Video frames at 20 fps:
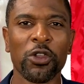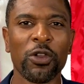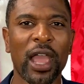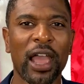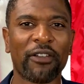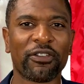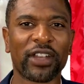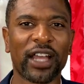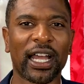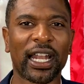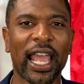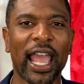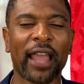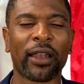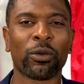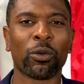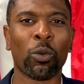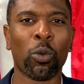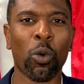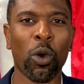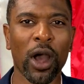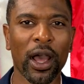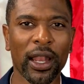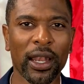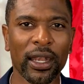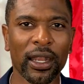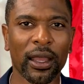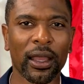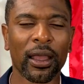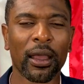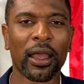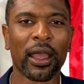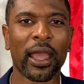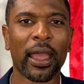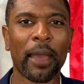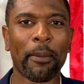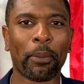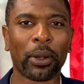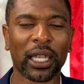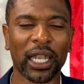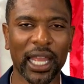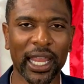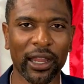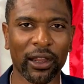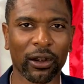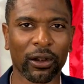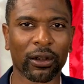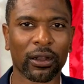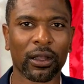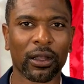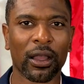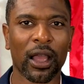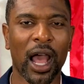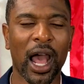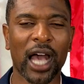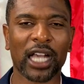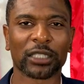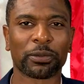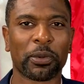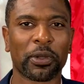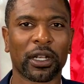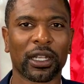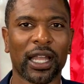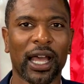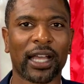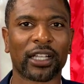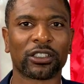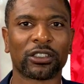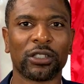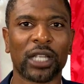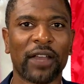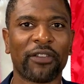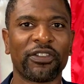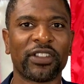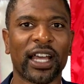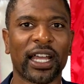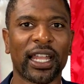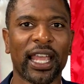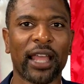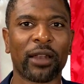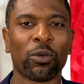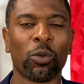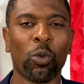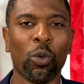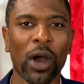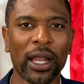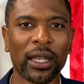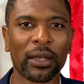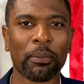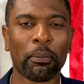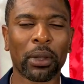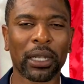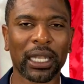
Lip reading: You have not had one player hospitalized. You have not had one